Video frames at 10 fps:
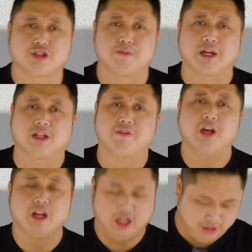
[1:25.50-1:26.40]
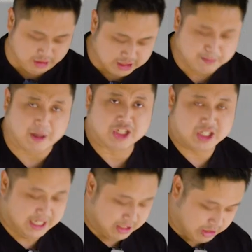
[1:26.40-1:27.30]
use a mitt glove and not the sponge
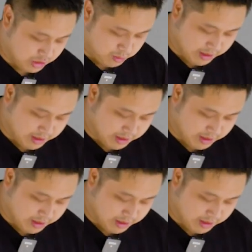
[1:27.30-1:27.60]
later as